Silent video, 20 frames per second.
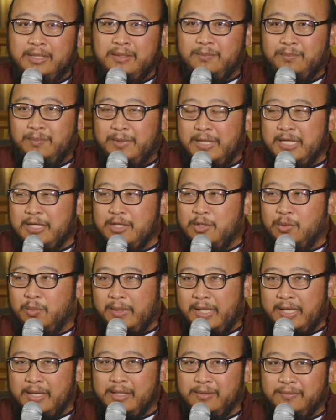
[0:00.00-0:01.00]
Be
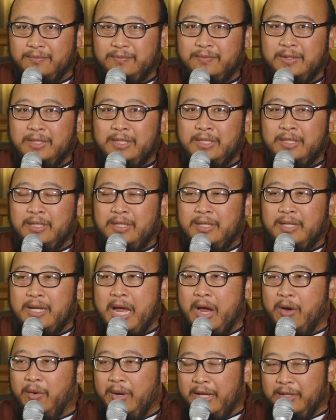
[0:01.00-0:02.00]
creative.
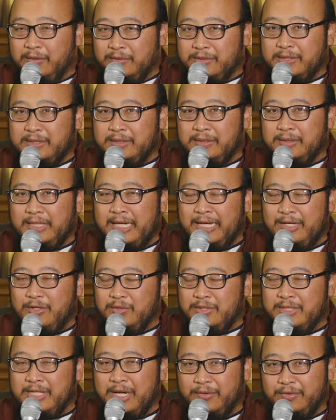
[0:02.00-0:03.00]
How else can
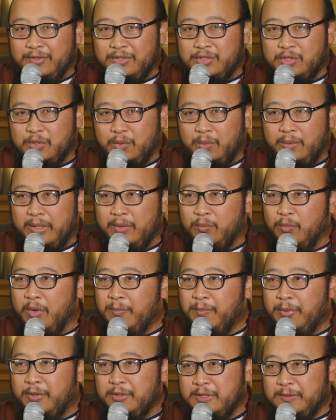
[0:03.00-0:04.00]
you tell the story?
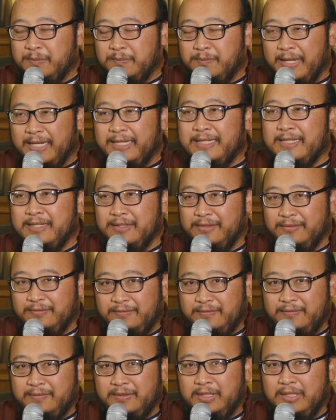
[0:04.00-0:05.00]
What
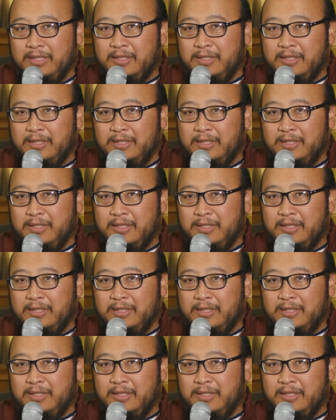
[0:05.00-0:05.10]
perspective?